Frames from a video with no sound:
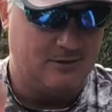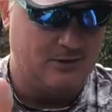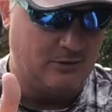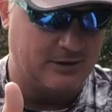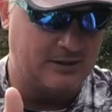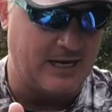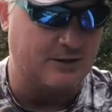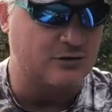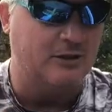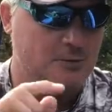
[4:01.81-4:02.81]
Totally
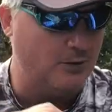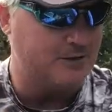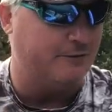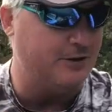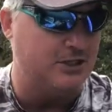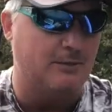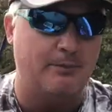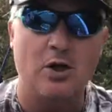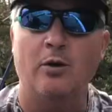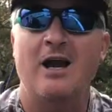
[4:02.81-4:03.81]
psyched. So let's put some fish in the
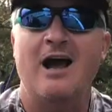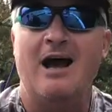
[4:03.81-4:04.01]
boat.